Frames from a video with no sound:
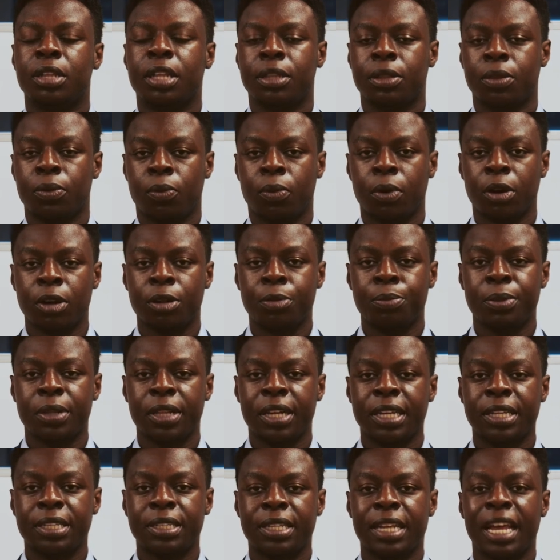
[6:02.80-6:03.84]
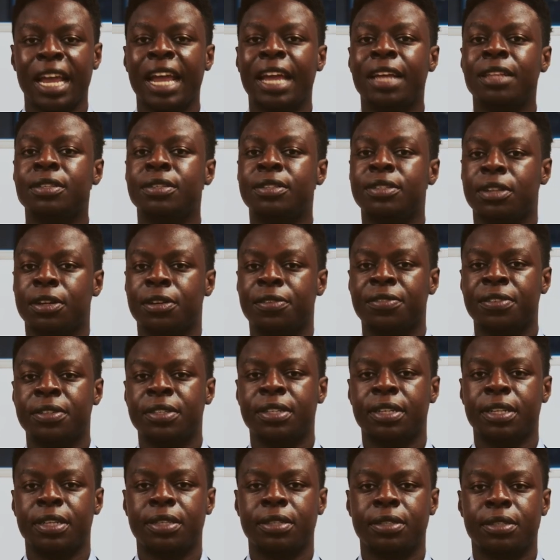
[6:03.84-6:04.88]
that the workplace and
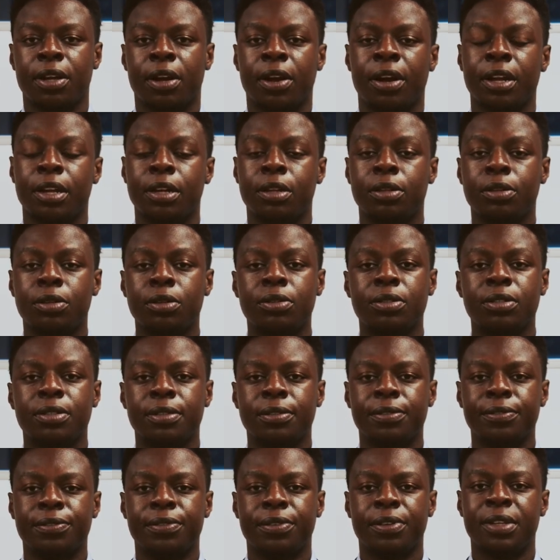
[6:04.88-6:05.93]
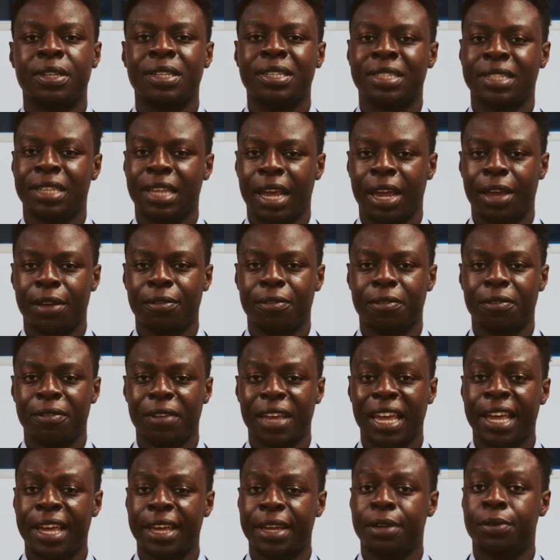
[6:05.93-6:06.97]
services are inclusive, safe,
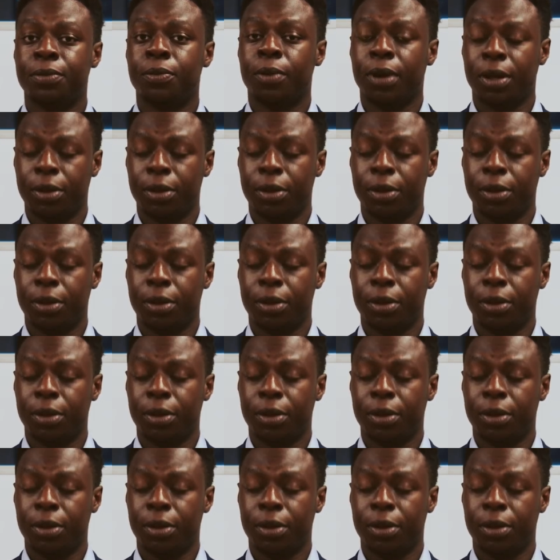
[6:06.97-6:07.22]
and